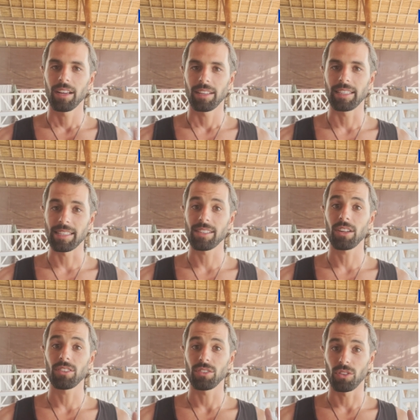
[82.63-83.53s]
this is
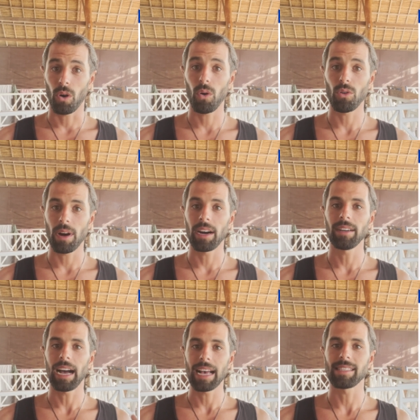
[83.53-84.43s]
not the aura
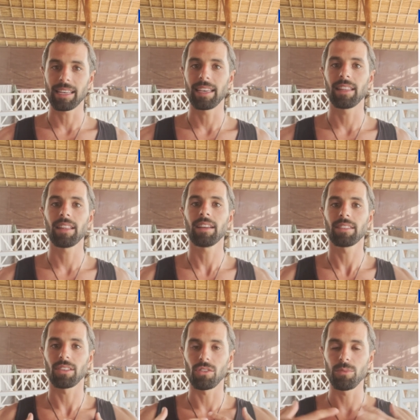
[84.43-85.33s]
as in
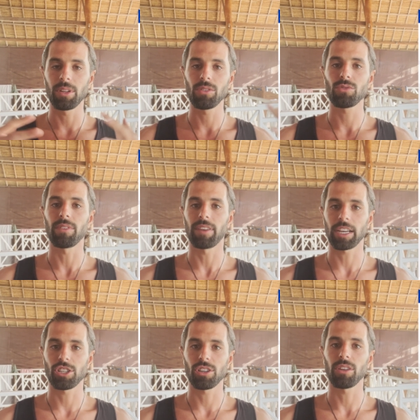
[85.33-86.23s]
the luminous
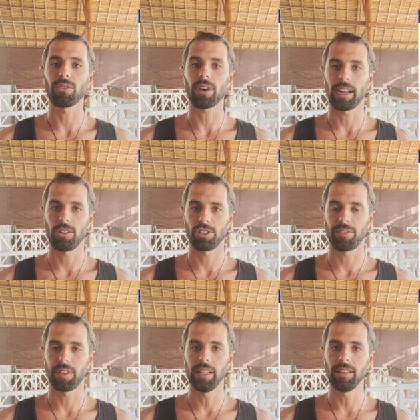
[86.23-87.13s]
reflection of your energy
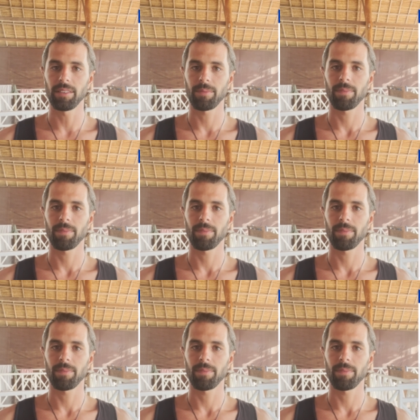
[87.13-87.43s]
field.